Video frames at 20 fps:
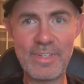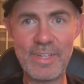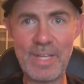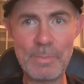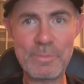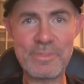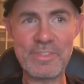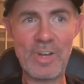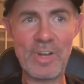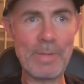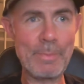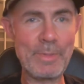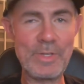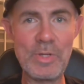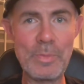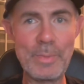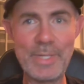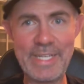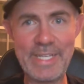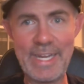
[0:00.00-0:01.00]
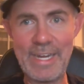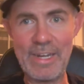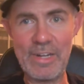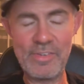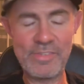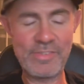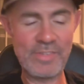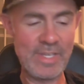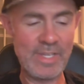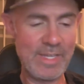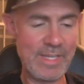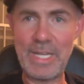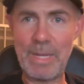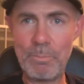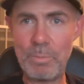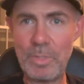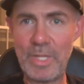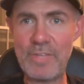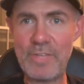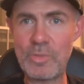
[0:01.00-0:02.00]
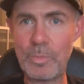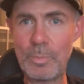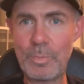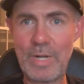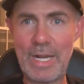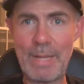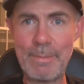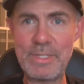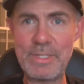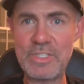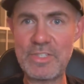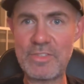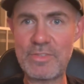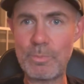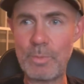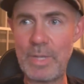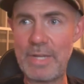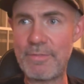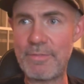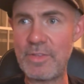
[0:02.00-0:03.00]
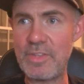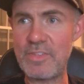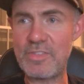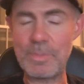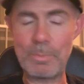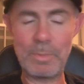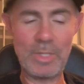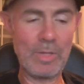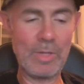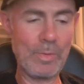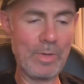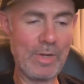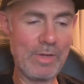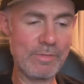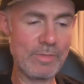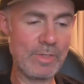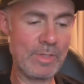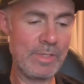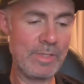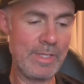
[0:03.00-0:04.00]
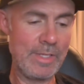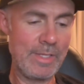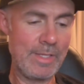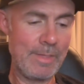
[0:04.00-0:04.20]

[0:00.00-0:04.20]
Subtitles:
I'm sorry, but nobody cares. Yeah, Blaze will probably just wait for this to blow over.